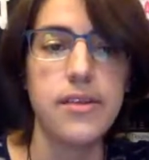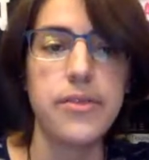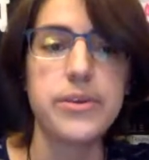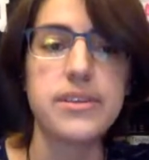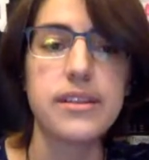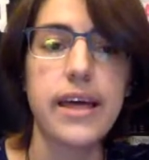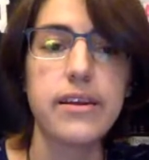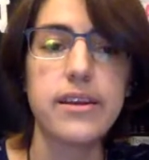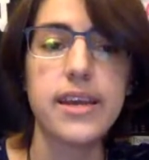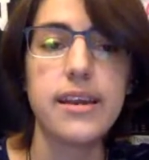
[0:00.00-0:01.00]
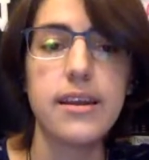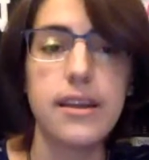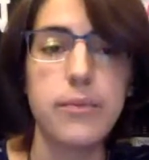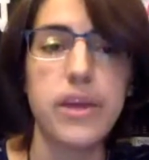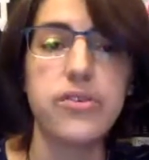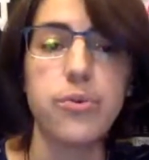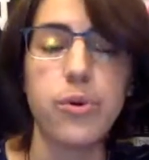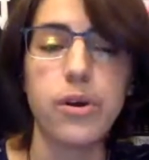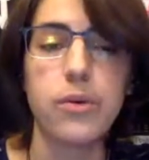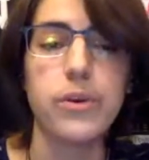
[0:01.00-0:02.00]
There is a letter hidden in my
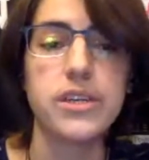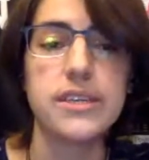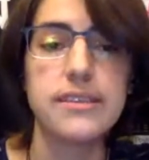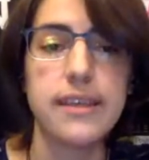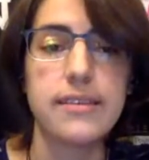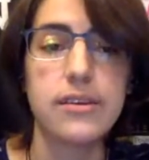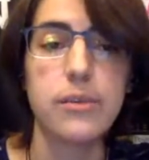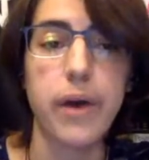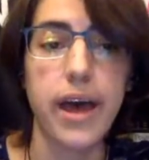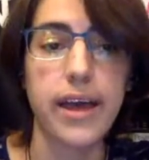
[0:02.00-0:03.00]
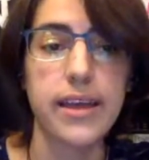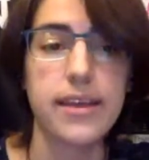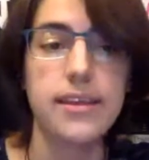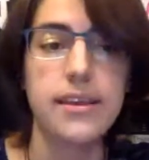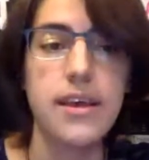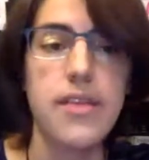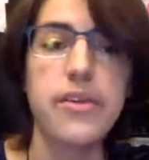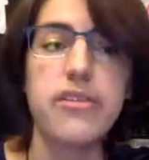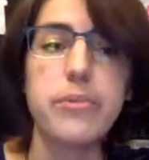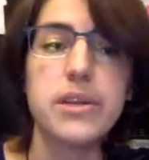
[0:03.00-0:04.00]
drawer where she says goodbye. There
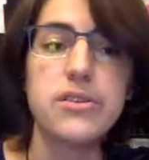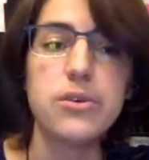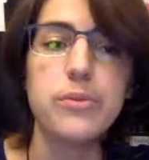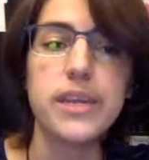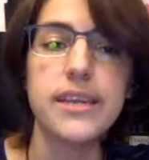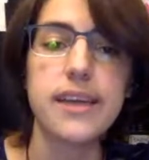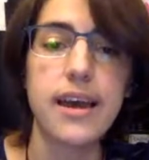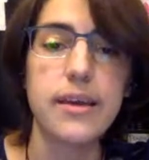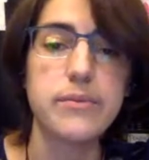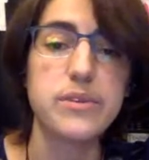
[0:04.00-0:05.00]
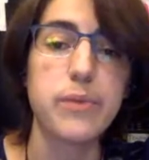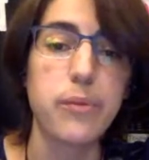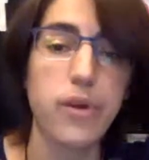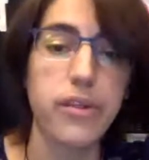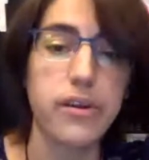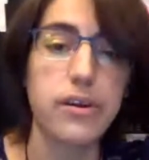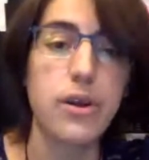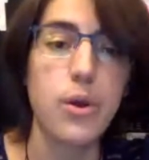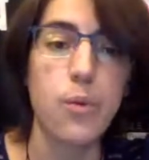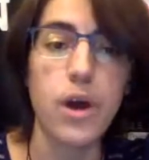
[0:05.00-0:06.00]
have been too many times my brother
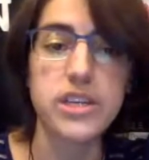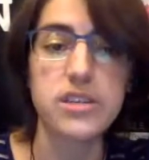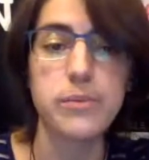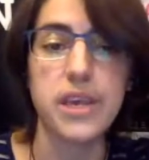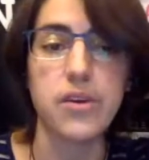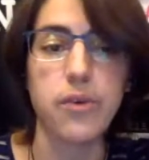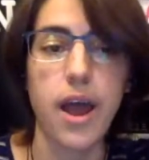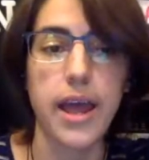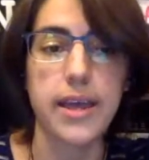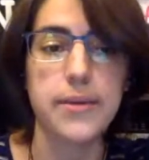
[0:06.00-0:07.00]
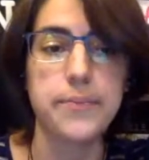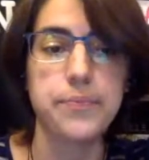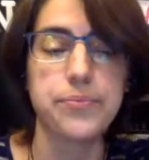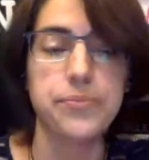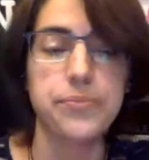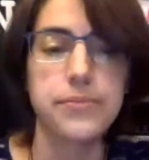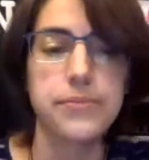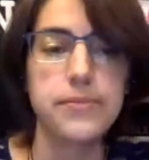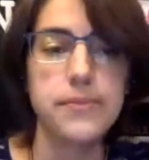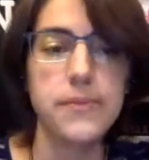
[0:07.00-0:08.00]
watched me cry.
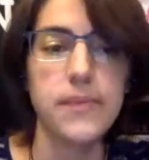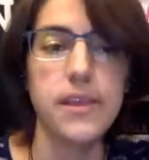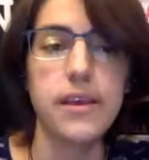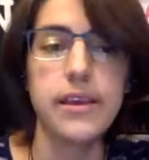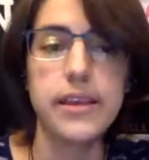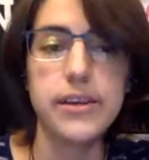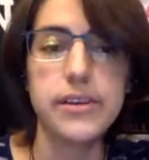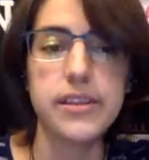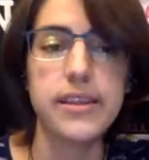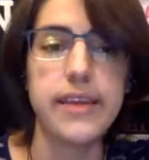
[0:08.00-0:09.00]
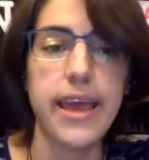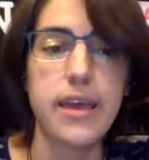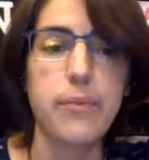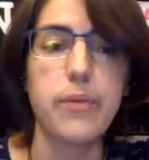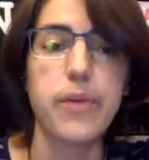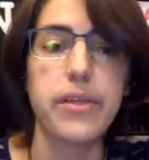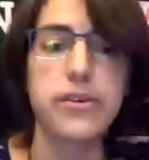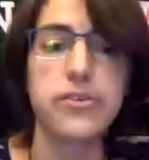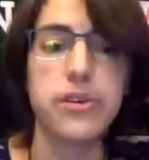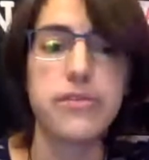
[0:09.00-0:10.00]
A year to the day, my mother
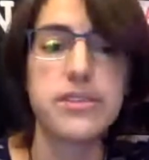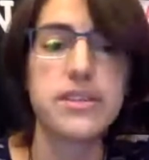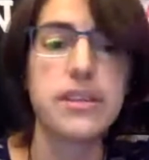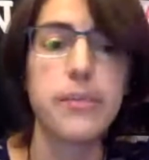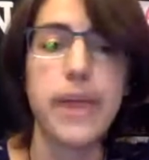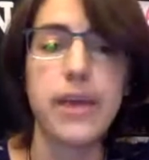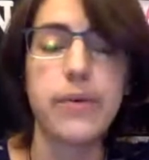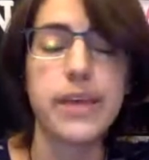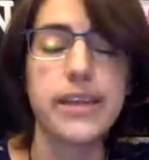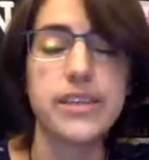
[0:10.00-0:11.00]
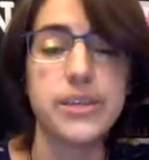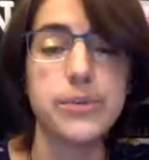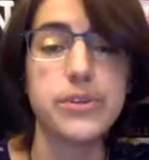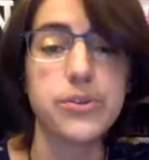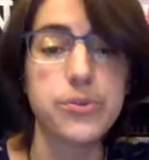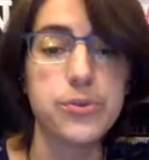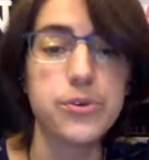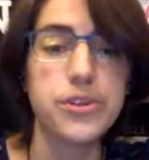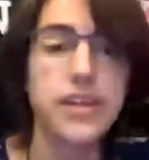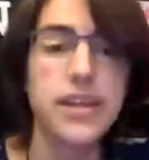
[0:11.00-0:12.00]
drove us to the banquet and she was
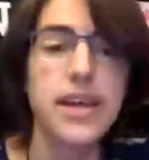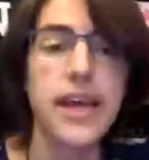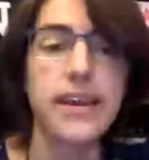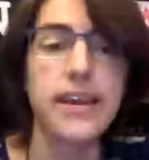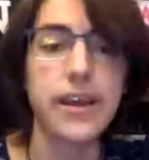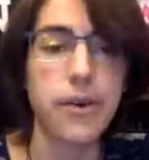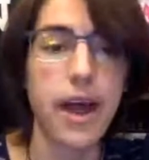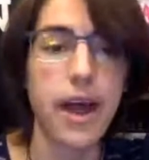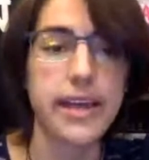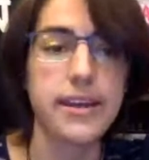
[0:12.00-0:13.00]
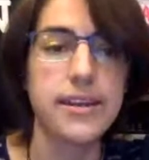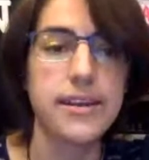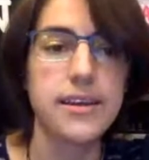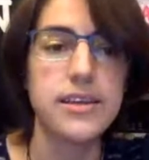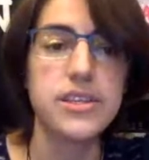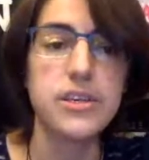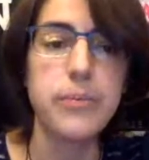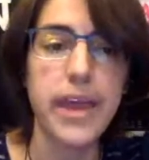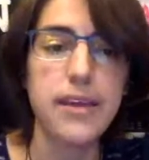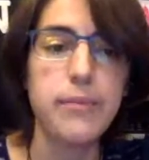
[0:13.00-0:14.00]
cruel and I cried. She
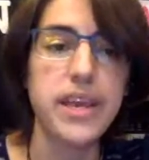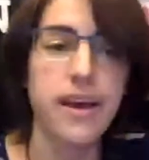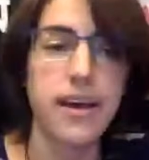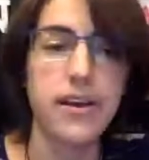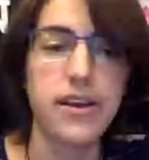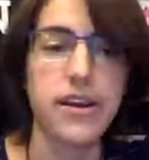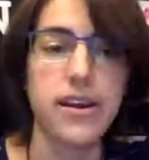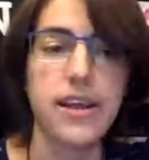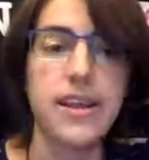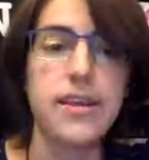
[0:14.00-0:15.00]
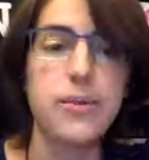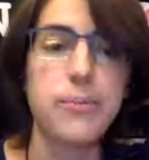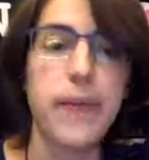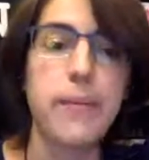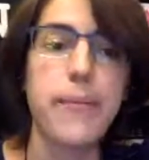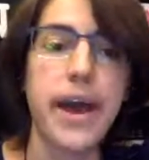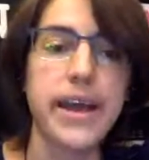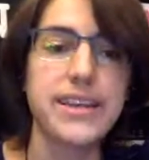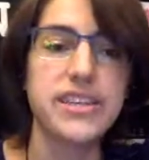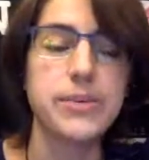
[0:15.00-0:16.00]
made me hug her and in my
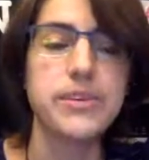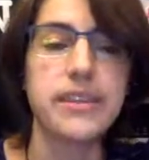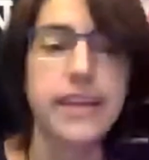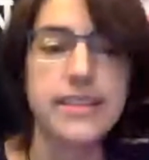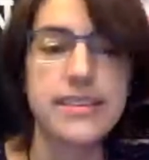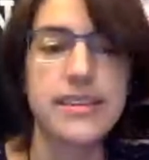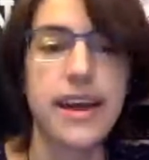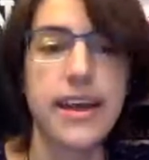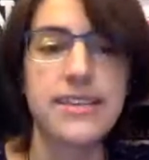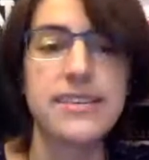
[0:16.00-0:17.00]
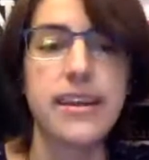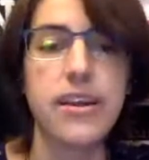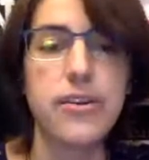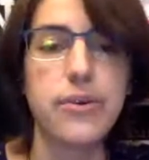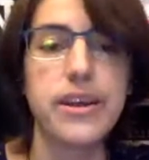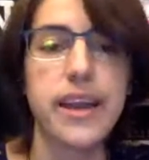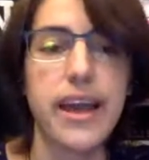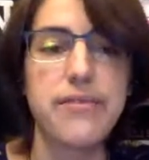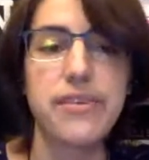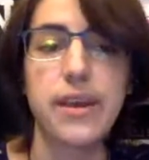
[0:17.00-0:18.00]
mind she was anesthetized and under a
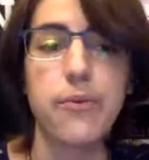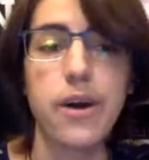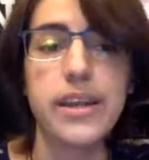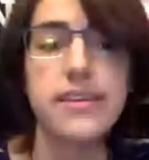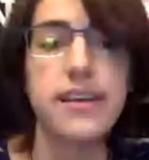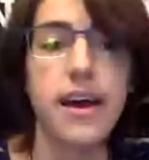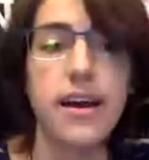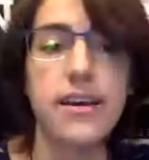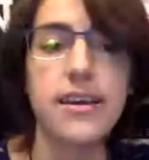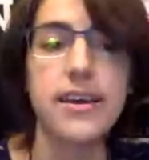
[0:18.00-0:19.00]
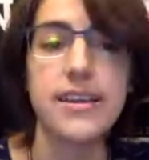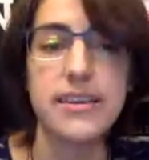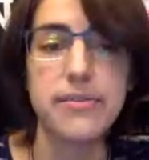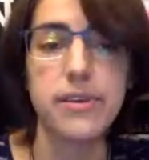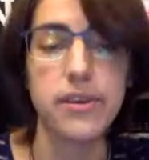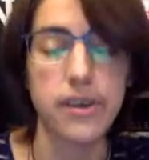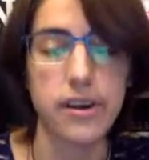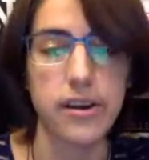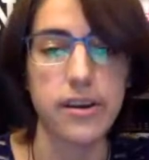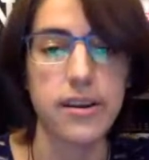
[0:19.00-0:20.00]
knife and I wanted to hug a different
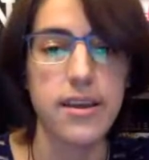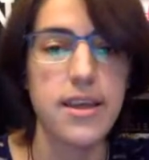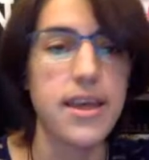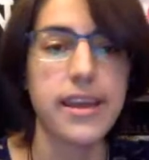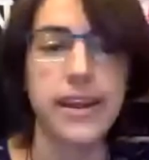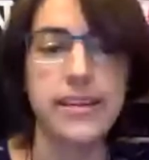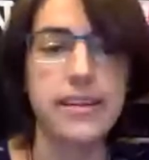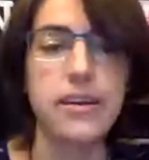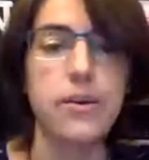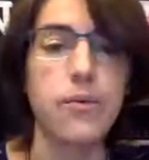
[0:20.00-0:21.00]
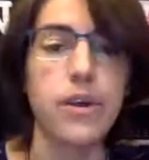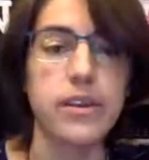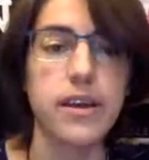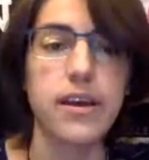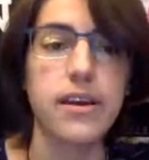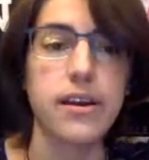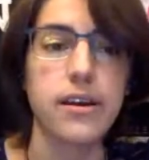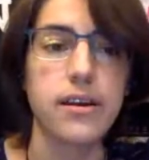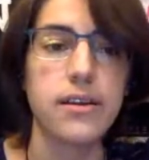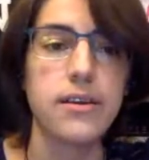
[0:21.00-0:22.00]
her and I didn't want to hug her.
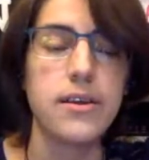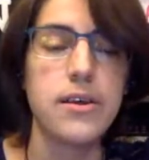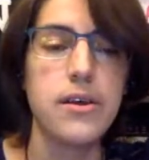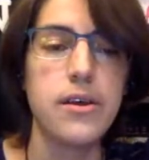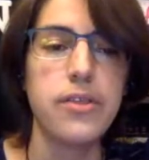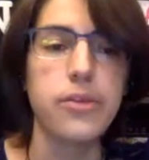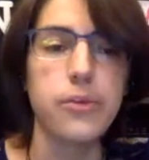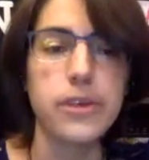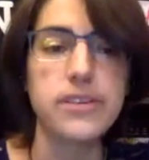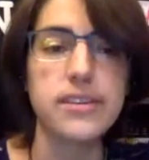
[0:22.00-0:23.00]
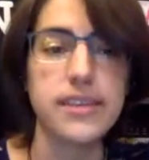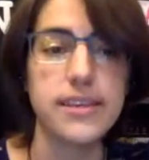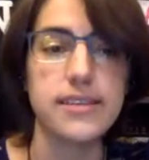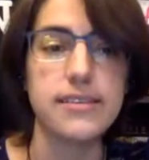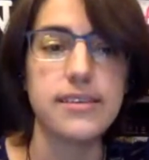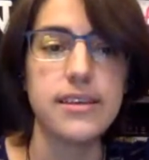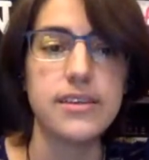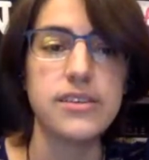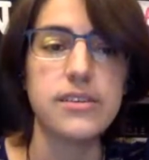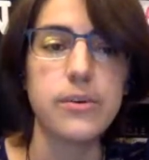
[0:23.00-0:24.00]
The worst is
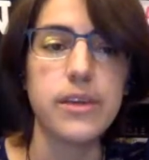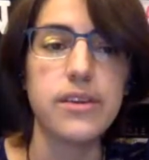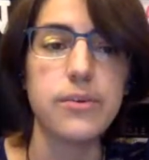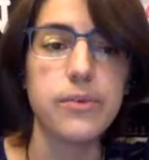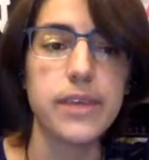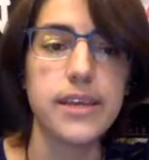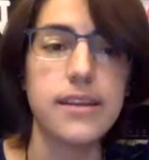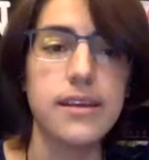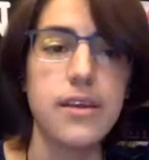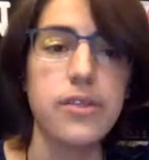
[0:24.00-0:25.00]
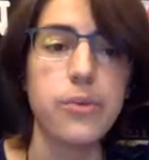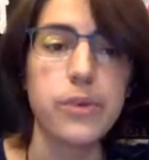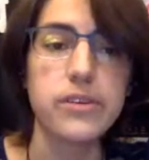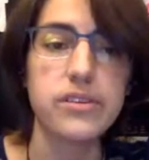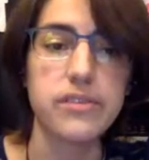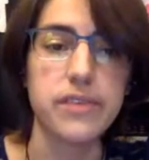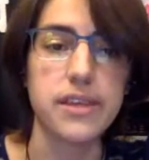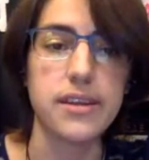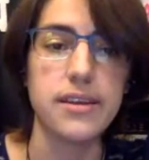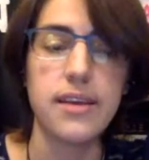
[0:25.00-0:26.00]
she's going to read the worst of it,
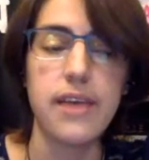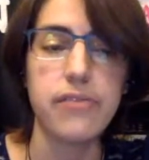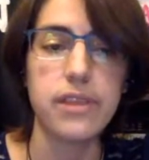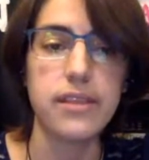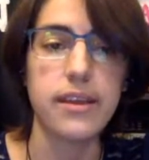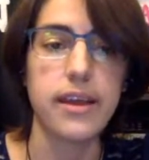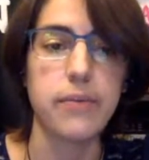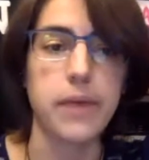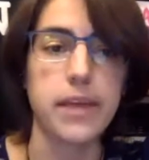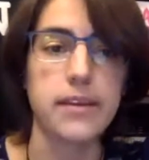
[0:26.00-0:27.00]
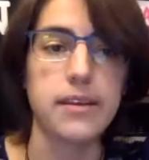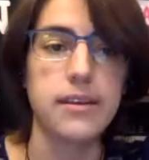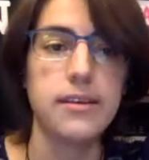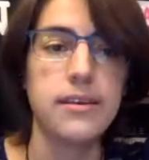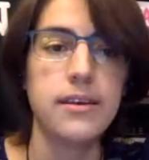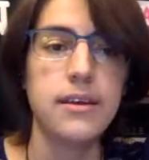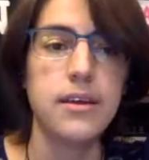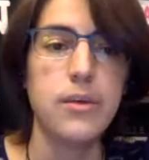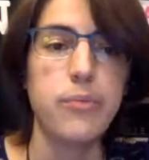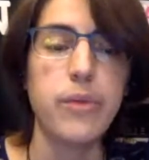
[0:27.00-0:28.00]
everything I write.
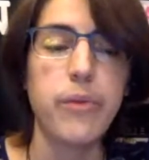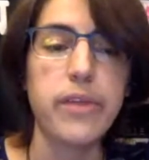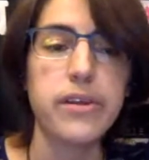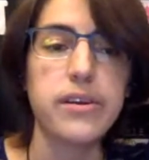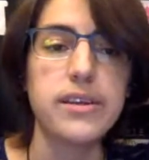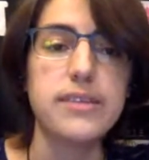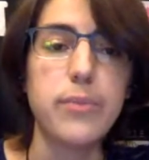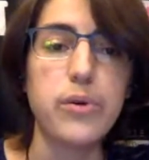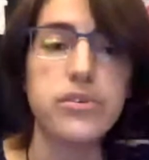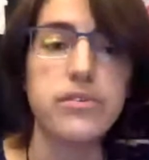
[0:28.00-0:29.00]
My mother is most